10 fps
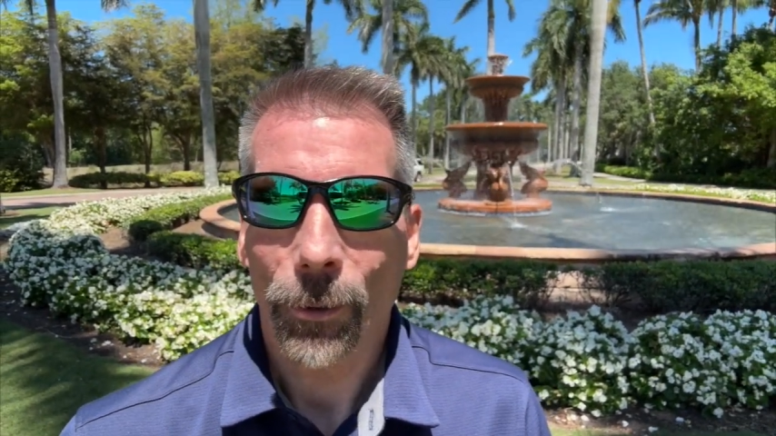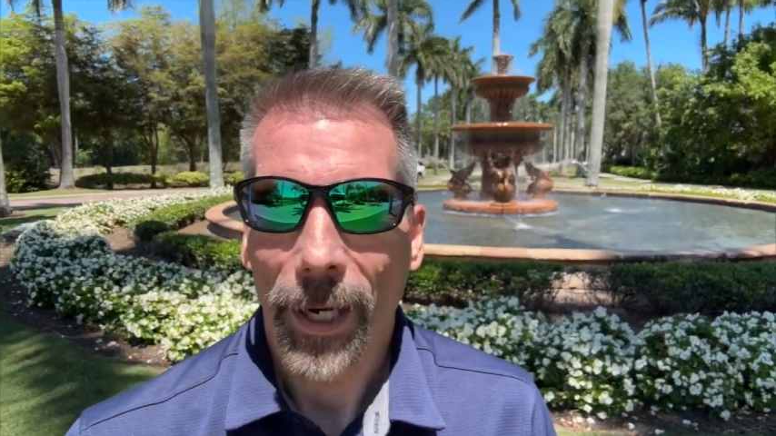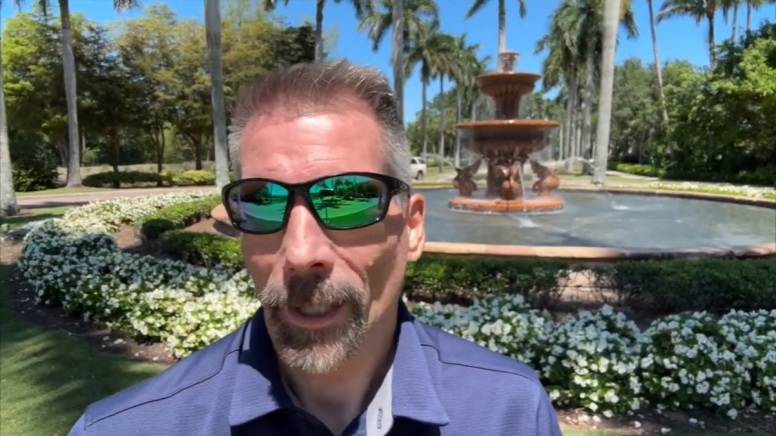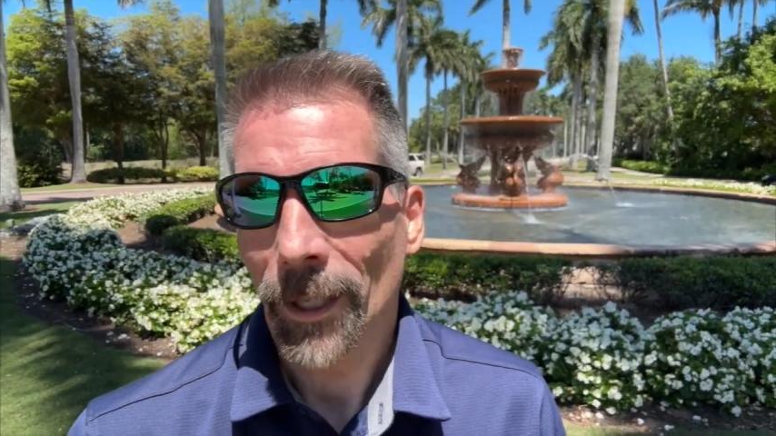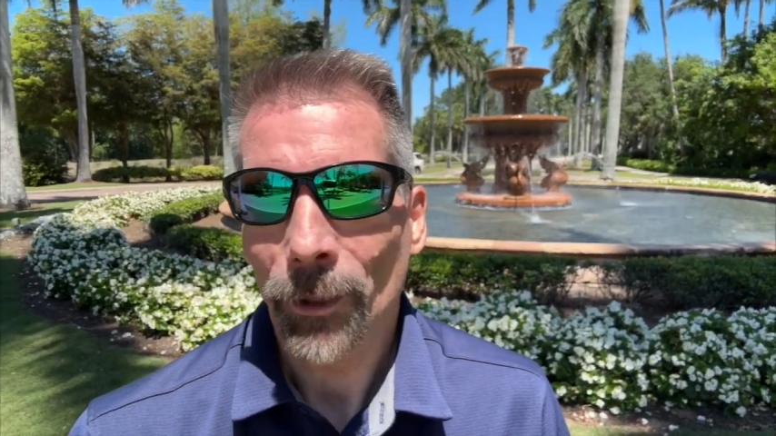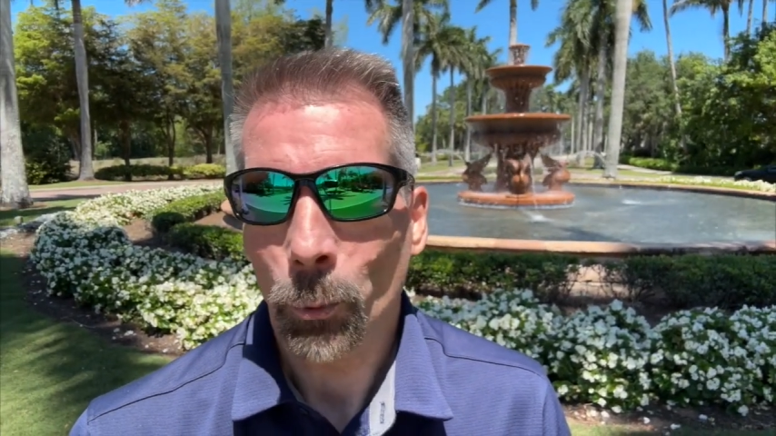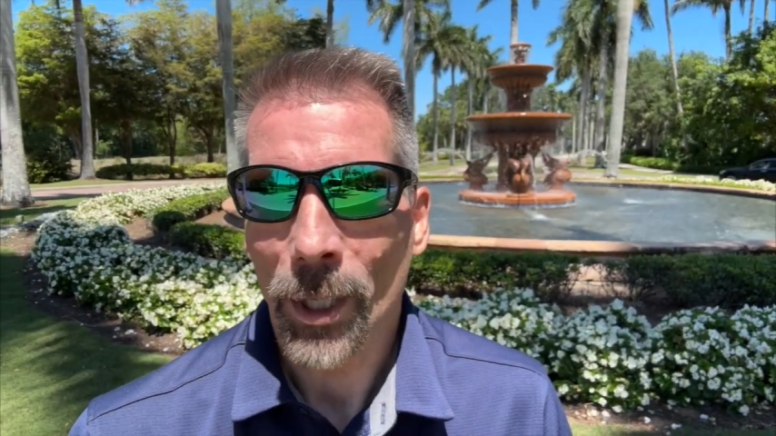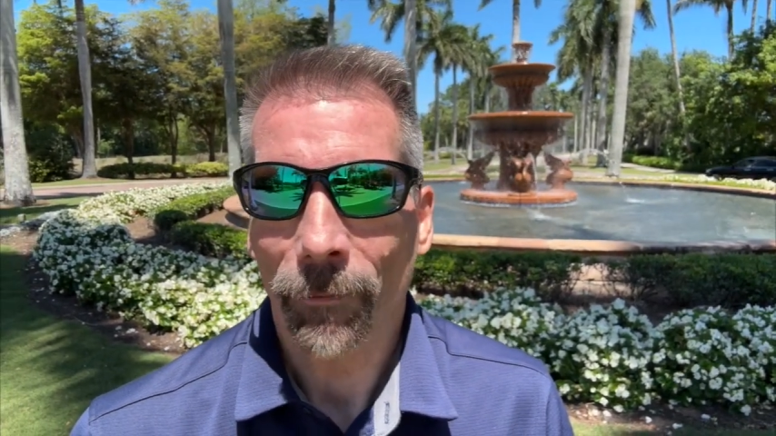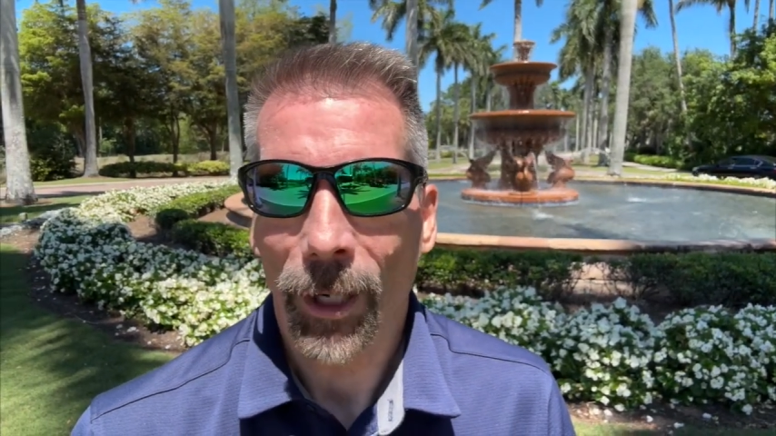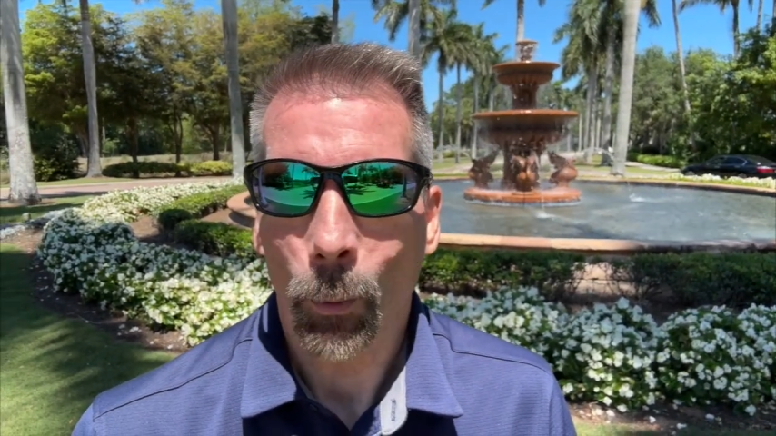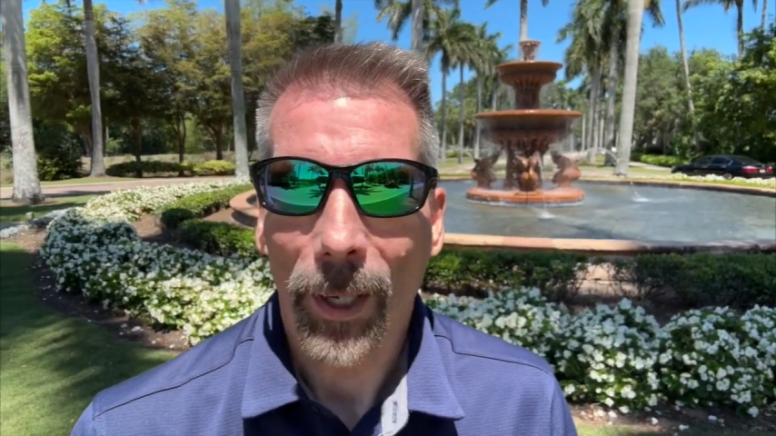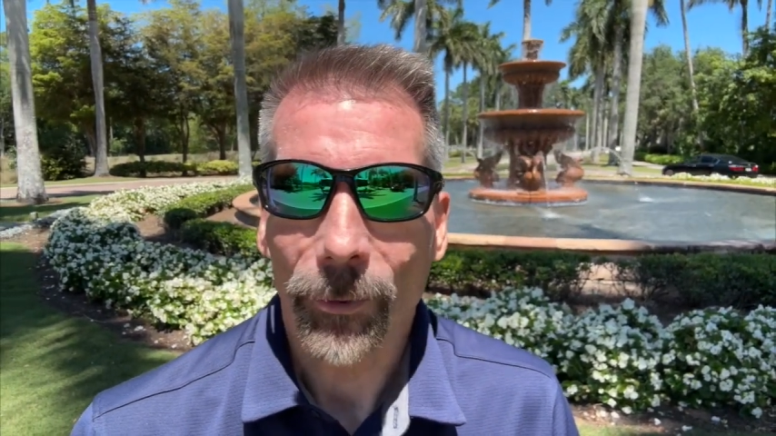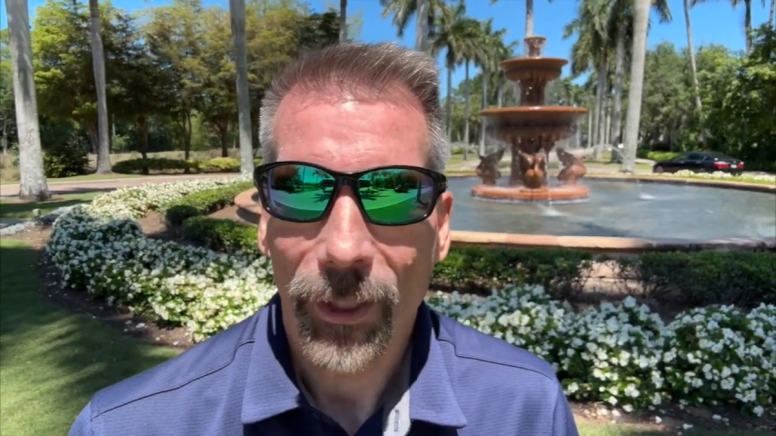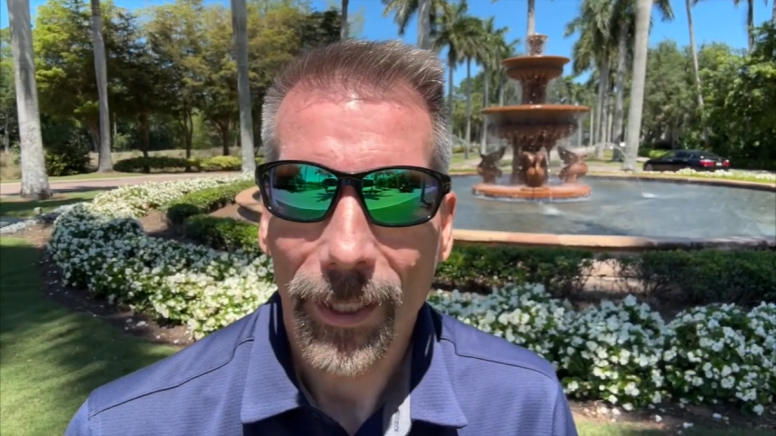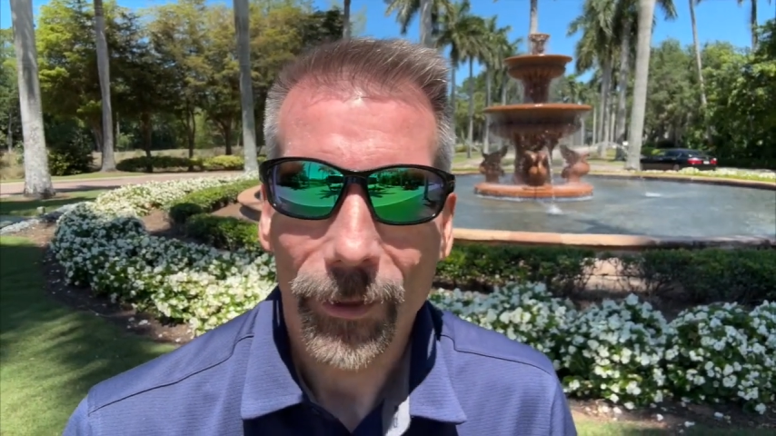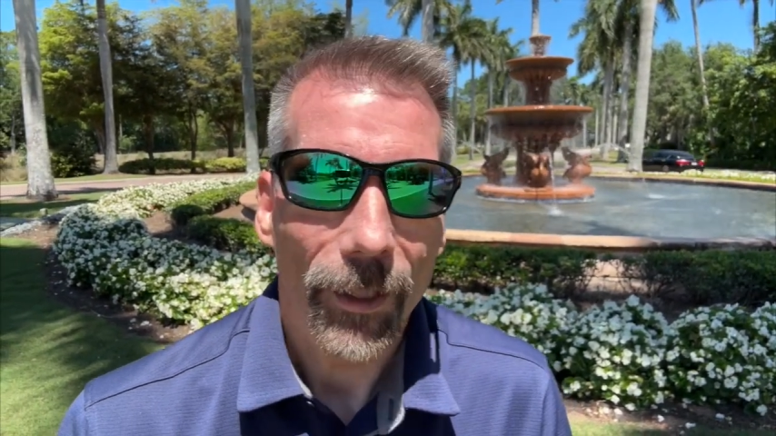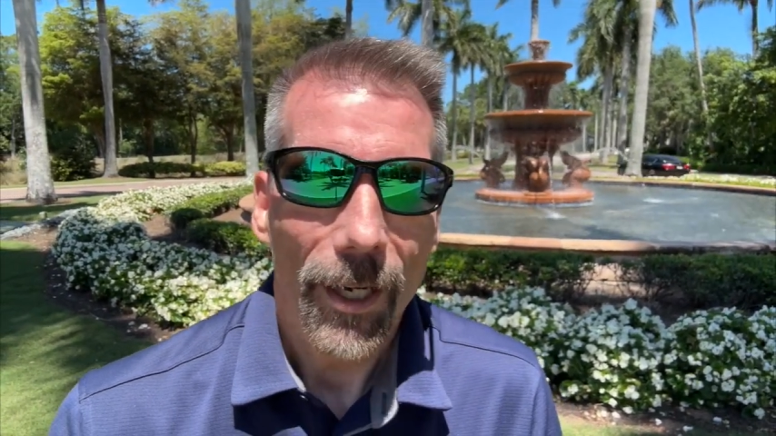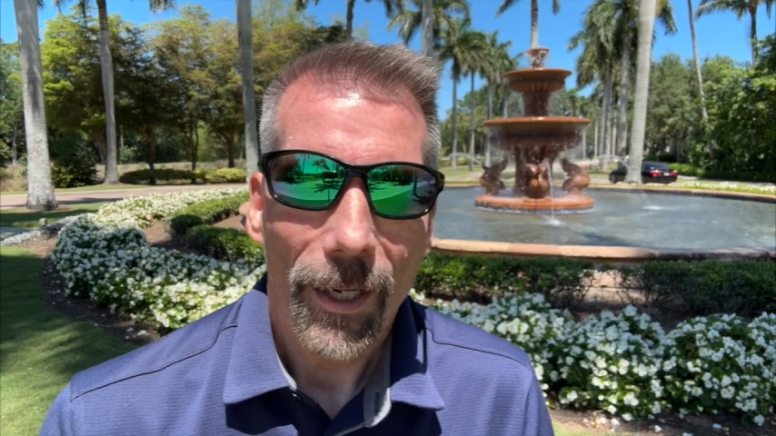at least one of our websites,